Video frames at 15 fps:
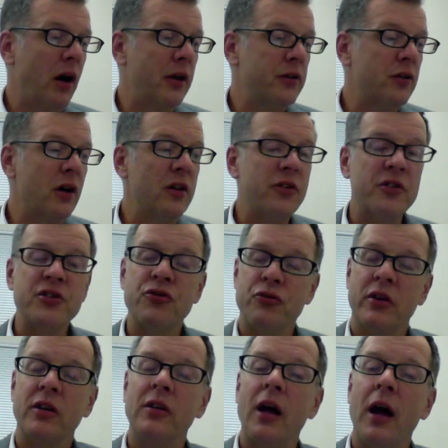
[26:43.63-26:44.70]
under the
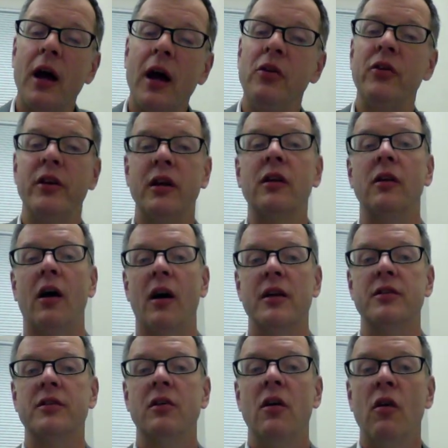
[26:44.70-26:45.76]
strict liability
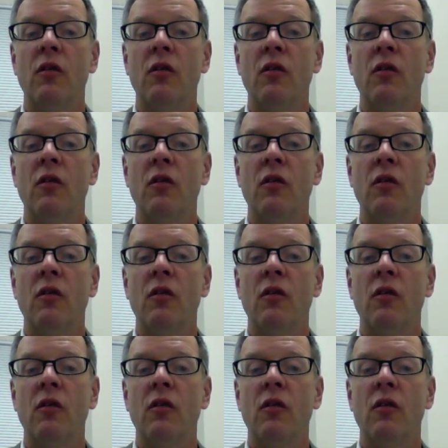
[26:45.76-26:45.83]
clause